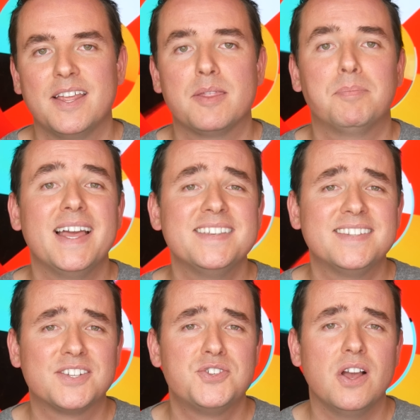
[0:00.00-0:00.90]
Now the
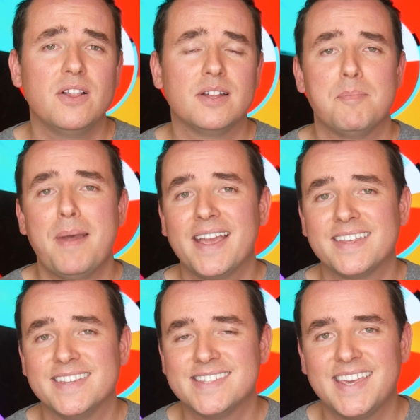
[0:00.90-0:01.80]
plastic shell on the
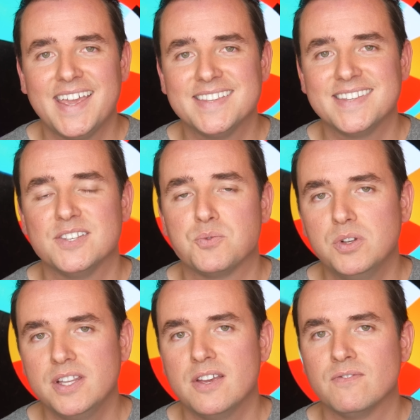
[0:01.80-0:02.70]
back of this case is
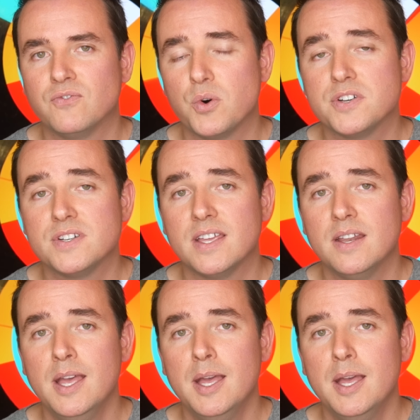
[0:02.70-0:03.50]
really unfortunate